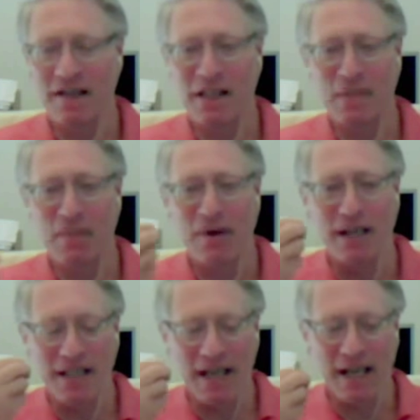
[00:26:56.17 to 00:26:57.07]
is
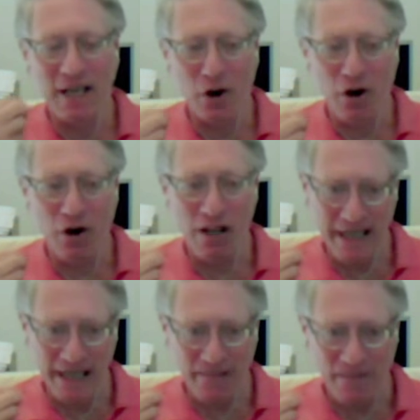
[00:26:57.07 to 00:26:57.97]
experienced
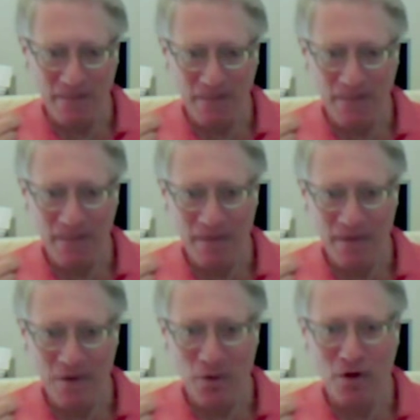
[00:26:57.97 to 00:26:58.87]
internally.
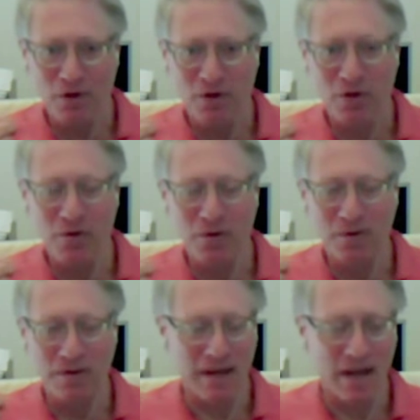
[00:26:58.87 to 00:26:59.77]
When you
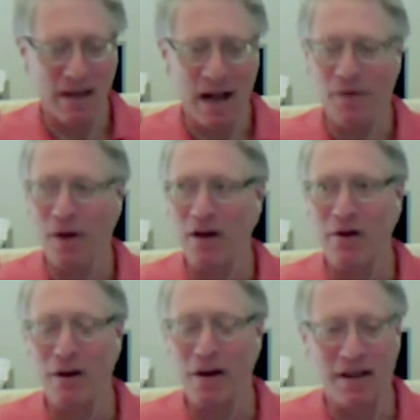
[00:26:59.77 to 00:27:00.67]
do hatha
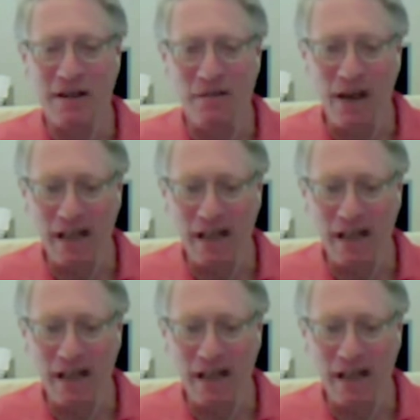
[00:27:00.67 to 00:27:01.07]
yoga, there's a